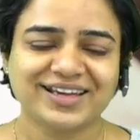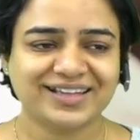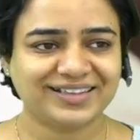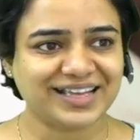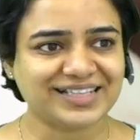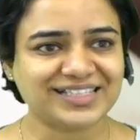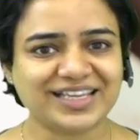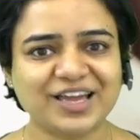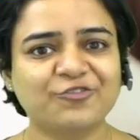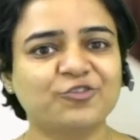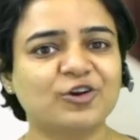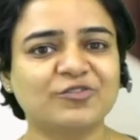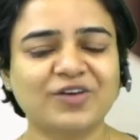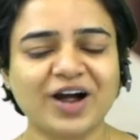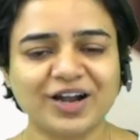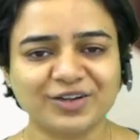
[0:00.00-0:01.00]
They say if you
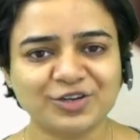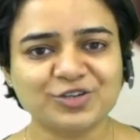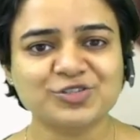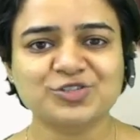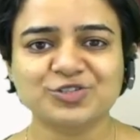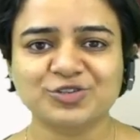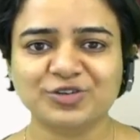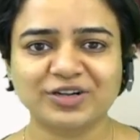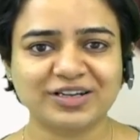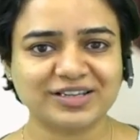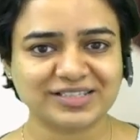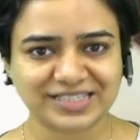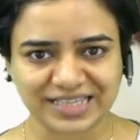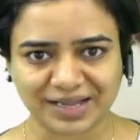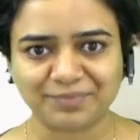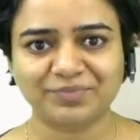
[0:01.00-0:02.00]
have understood
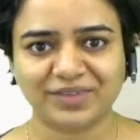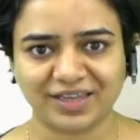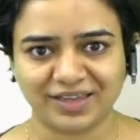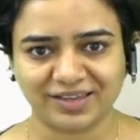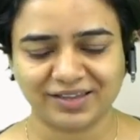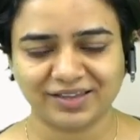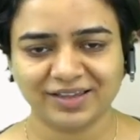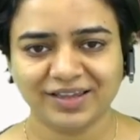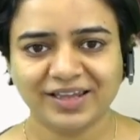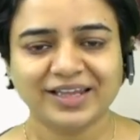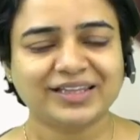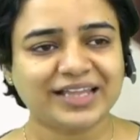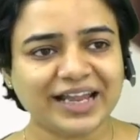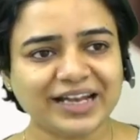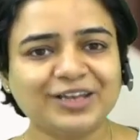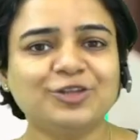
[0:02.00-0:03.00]
something,
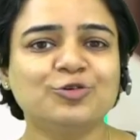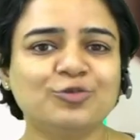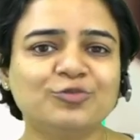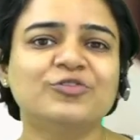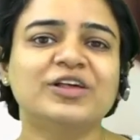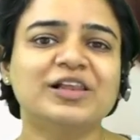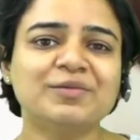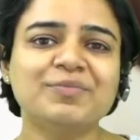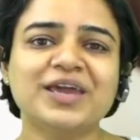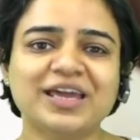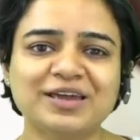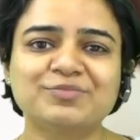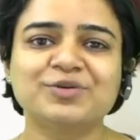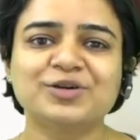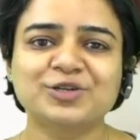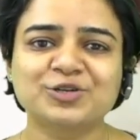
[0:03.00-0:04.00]
then you will be
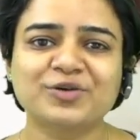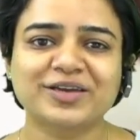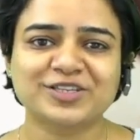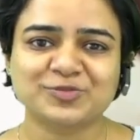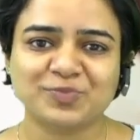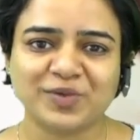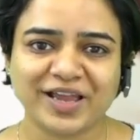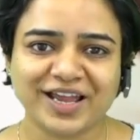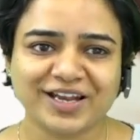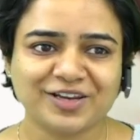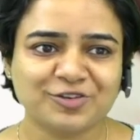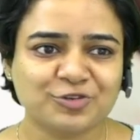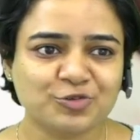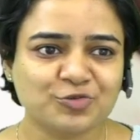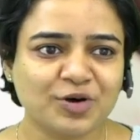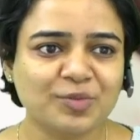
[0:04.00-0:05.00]
able to explain
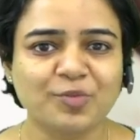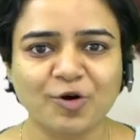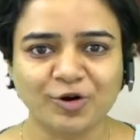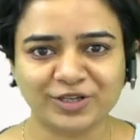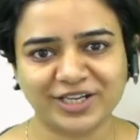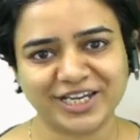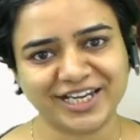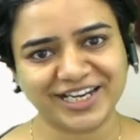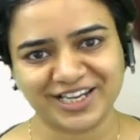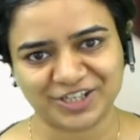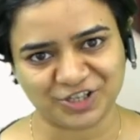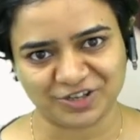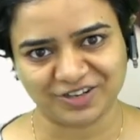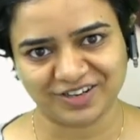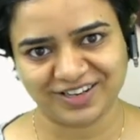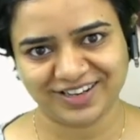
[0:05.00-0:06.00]
it to a bored
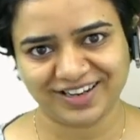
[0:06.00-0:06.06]
teenager,